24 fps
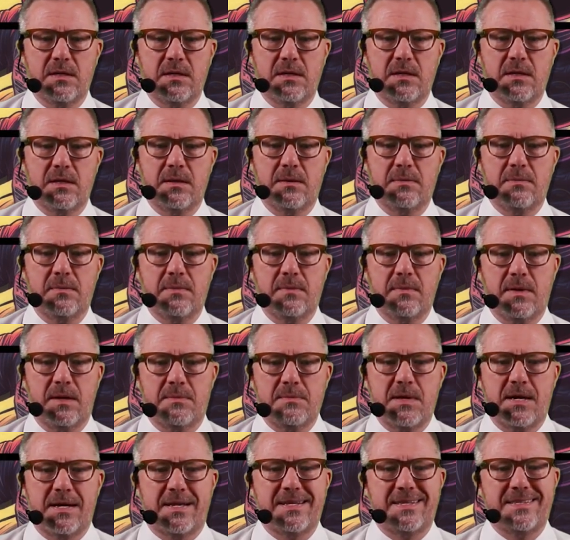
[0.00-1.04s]
I'm
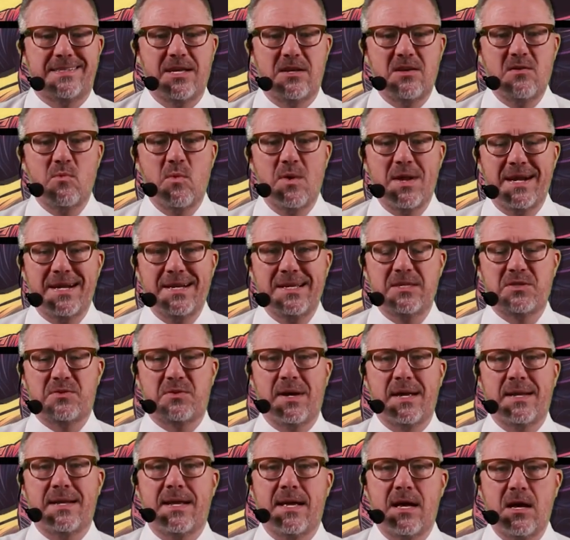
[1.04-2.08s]
not going to tell you when it
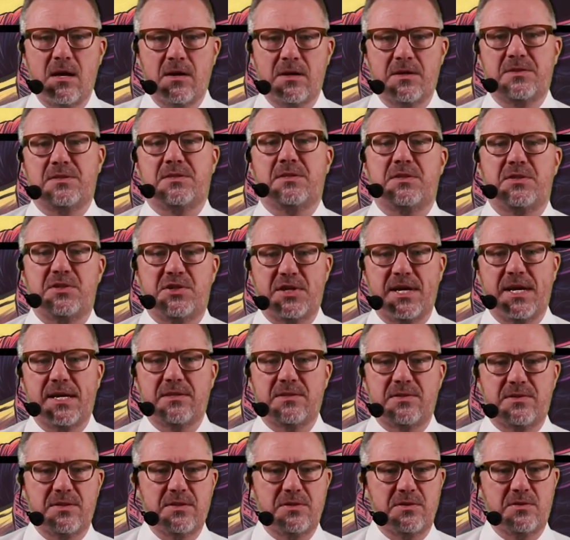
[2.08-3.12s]
is right now, because there's a
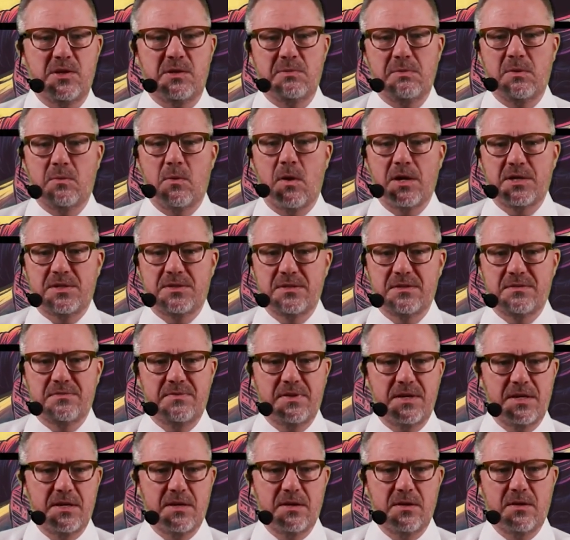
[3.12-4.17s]
chance that you can be watching this
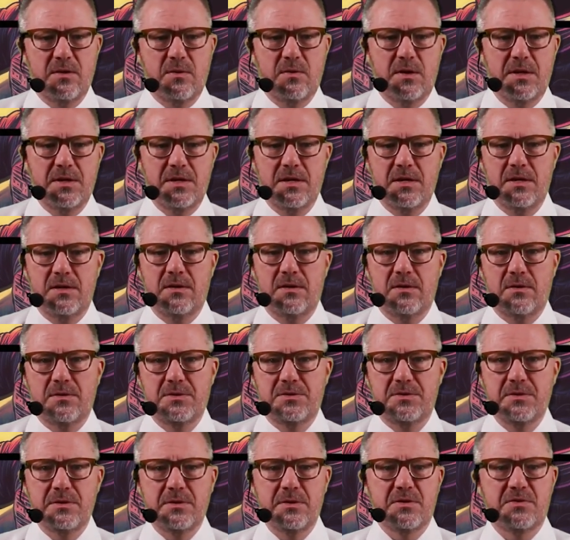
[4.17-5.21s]
video a year
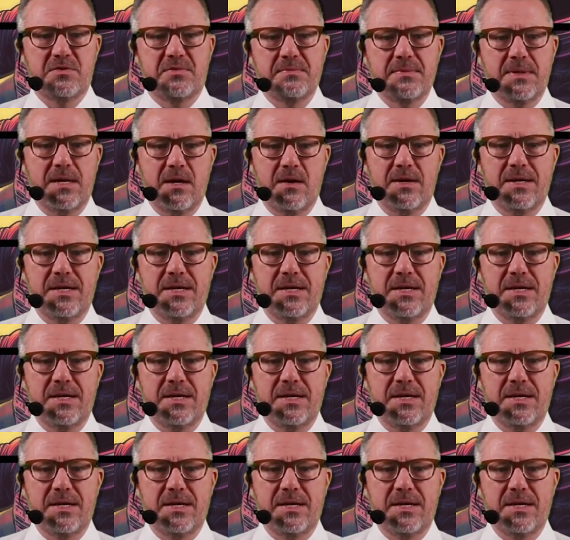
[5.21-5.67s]
or 2 years from